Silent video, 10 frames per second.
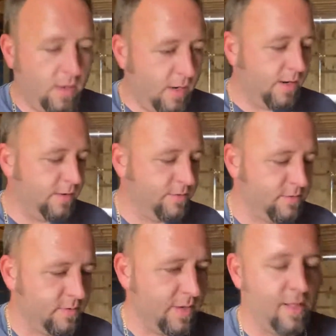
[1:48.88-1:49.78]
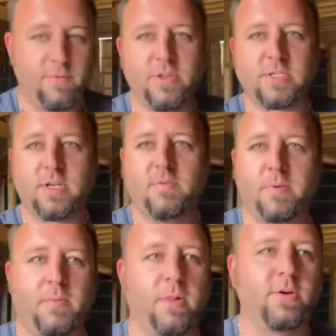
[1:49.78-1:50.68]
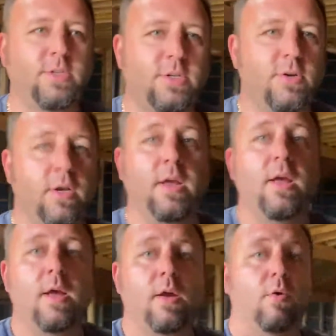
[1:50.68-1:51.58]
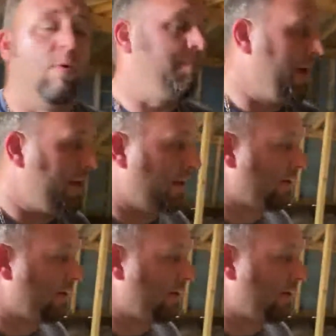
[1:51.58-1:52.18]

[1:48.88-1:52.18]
oh, I love this stuff, but I'm allergic to it. We may